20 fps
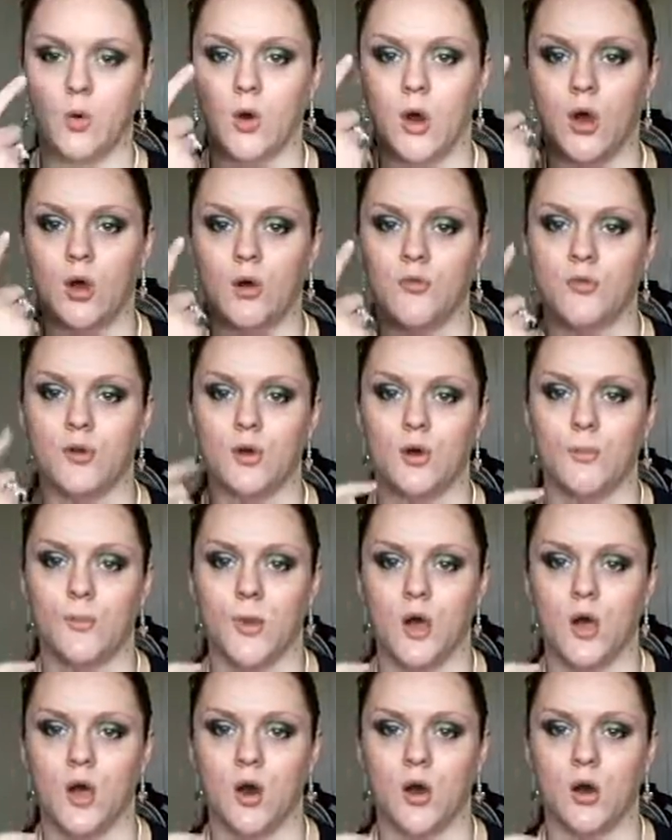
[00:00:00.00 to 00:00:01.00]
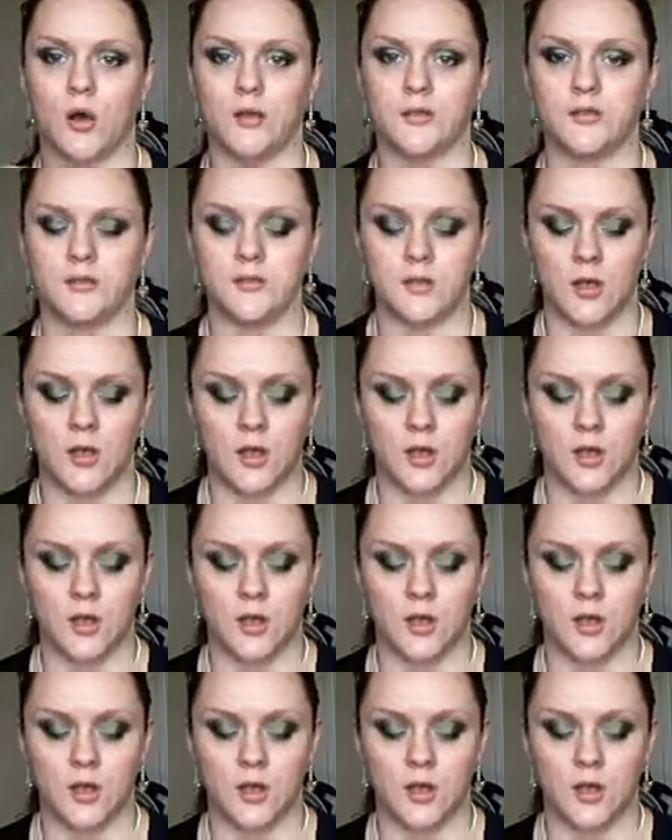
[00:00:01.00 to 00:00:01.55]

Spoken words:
quite often on my eyes